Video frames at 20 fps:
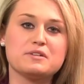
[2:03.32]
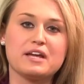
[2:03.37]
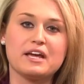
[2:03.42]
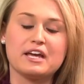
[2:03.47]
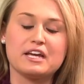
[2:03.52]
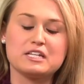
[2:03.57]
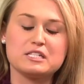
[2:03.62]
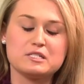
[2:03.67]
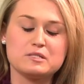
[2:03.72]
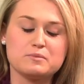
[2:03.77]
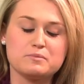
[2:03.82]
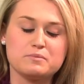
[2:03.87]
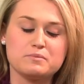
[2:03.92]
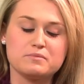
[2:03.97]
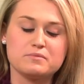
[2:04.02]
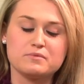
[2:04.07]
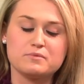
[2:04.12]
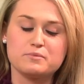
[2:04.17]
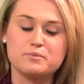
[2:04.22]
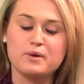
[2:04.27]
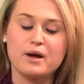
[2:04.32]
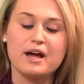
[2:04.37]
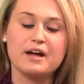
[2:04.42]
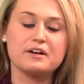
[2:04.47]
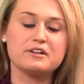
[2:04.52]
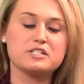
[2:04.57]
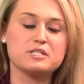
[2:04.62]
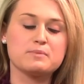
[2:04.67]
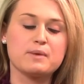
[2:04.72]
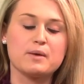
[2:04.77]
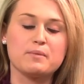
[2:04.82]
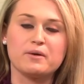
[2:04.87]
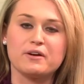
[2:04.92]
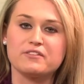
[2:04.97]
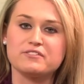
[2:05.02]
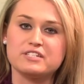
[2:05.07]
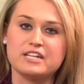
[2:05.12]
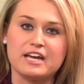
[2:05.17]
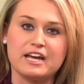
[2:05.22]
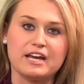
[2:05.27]
2 days prior to my
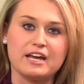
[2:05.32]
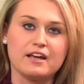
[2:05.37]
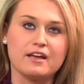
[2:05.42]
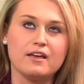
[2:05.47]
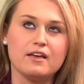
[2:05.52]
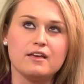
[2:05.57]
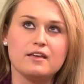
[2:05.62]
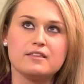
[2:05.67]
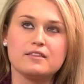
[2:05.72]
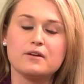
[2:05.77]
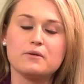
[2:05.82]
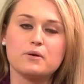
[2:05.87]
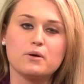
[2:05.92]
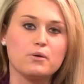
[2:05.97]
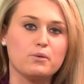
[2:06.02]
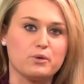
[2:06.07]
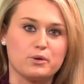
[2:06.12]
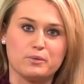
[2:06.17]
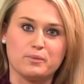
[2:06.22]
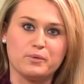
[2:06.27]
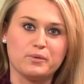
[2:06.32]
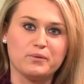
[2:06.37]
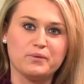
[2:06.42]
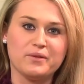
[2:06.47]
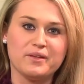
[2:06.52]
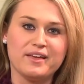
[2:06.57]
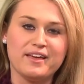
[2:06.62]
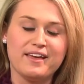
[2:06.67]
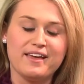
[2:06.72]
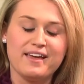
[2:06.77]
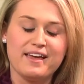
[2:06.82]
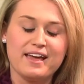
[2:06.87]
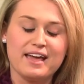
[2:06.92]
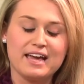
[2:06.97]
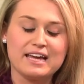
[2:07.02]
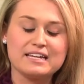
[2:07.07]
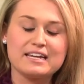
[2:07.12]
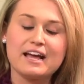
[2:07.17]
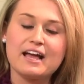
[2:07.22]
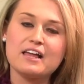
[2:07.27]
birthday, they were horrible.
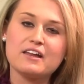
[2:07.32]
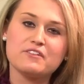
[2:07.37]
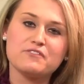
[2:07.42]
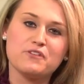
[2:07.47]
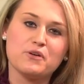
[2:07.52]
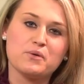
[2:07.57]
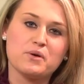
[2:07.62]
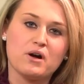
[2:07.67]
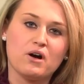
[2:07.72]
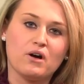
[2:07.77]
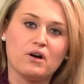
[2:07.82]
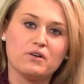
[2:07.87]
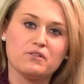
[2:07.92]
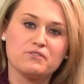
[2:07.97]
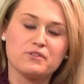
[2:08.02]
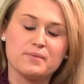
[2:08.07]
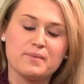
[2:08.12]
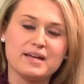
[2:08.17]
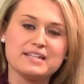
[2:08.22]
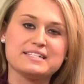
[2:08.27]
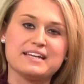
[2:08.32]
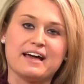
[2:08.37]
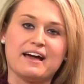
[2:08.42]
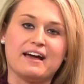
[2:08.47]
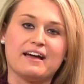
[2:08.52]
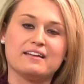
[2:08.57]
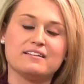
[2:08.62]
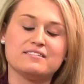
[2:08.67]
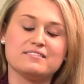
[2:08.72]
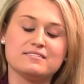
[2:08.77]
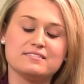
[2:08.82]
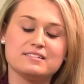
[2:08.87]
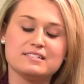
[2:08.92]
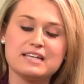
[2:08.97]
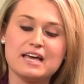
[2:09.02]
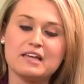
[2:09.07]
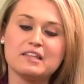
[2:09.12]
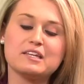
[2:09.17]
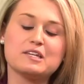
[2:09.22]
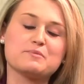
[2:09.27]
And I got a phone call from my dad
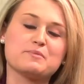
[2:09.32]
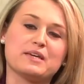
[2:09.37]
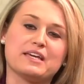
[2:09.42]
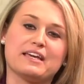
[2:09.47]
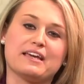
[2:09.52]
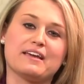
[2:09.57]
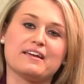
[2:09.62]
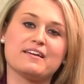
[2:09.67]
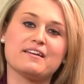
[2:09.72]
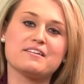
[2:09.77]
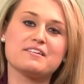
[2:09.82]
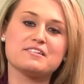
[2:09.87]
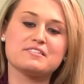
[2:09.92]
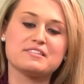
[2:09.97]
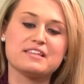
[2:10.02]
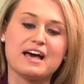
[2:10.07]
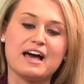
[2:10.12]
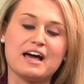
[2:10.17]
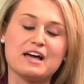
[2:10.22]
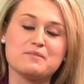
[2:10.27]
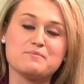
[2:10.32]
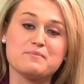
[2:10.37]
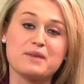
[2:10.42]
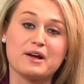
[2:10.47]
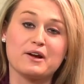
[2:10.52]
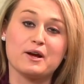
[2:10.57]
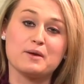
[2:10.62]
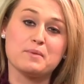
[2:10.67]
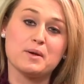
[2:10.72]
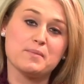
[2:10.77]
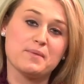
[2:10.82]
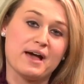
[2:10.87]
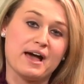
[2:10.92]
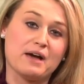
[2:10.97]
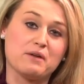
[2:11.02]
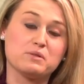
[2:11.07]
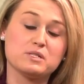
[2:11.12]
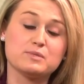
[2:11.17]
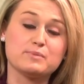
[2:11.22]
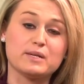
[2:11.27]
telling me that my grandma
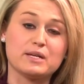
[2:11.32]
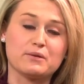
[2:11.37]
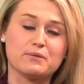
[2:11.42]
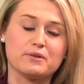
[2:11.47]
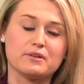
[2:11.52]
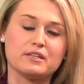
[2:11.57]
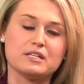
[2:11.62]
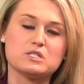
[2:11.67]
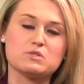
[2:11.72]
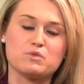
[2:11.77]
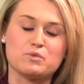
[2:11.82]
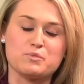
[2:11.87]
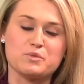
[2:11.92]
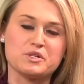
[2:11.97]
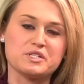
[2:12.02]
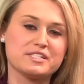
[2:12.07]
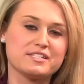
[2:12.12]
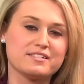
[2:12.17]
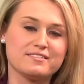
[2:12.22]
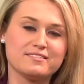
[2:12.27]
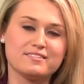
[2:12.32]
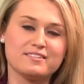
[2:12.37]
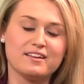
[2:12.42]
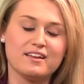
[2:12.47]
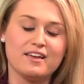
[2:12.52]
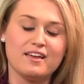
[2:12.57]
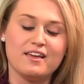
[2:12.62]
Pat was being released from prison.